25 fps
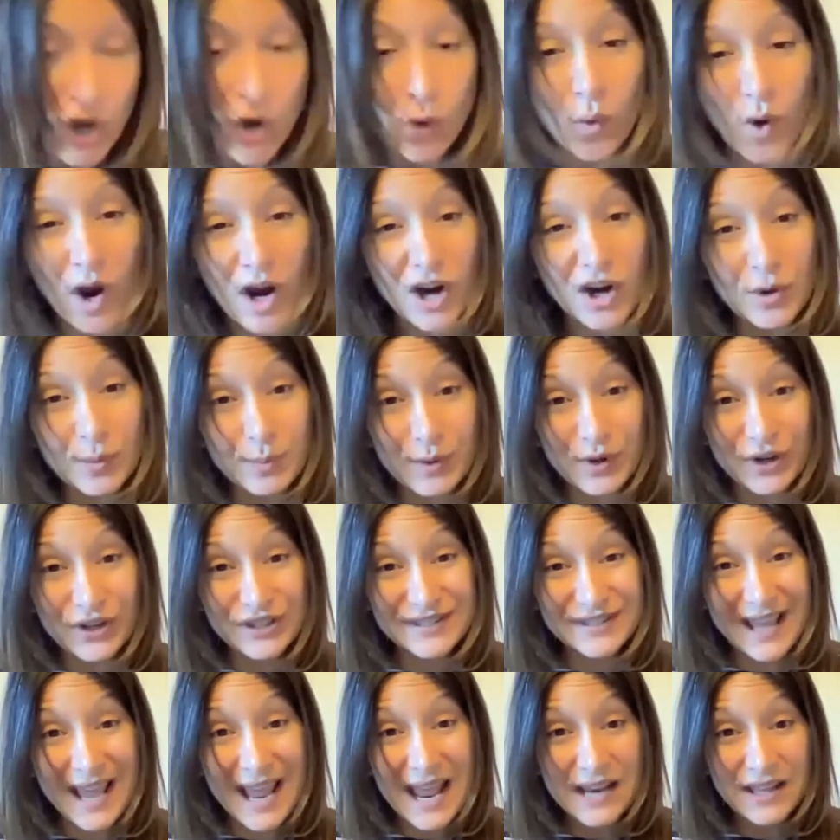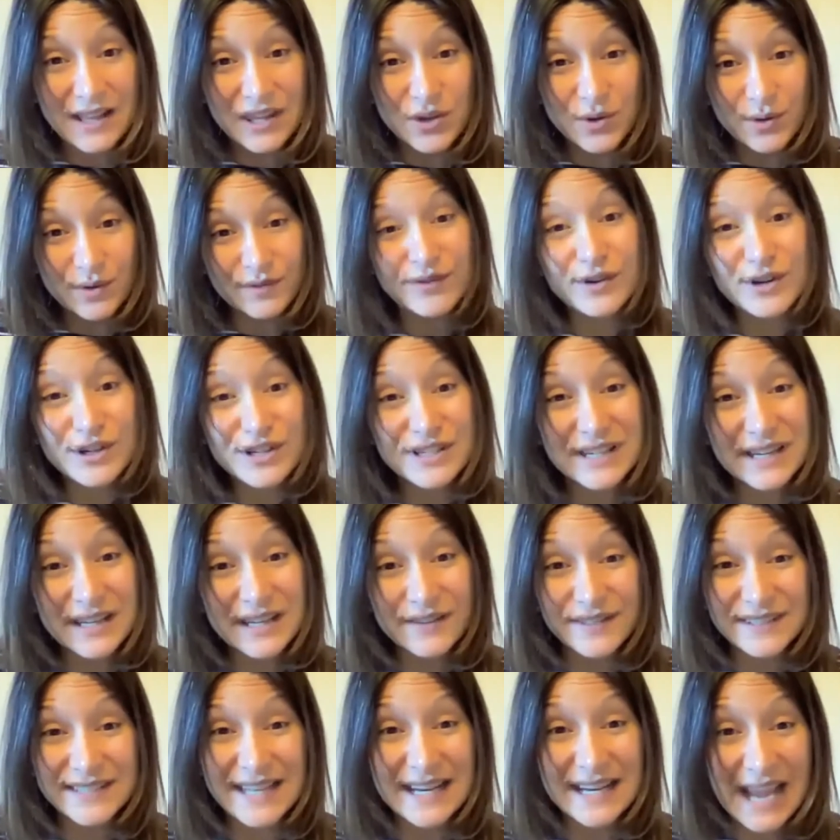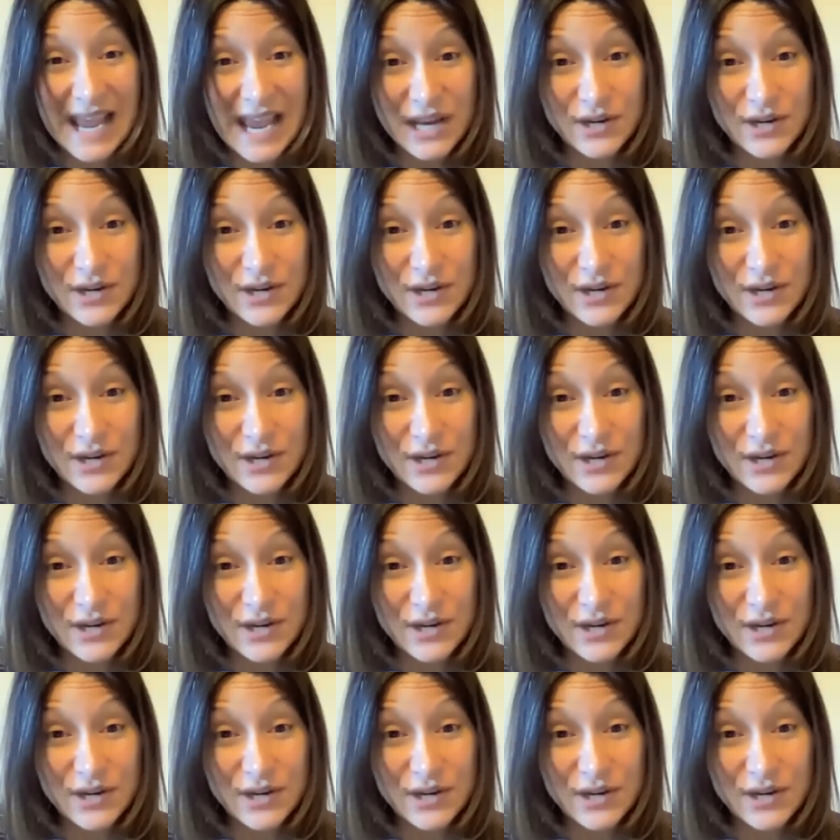Walker Books and the University of St.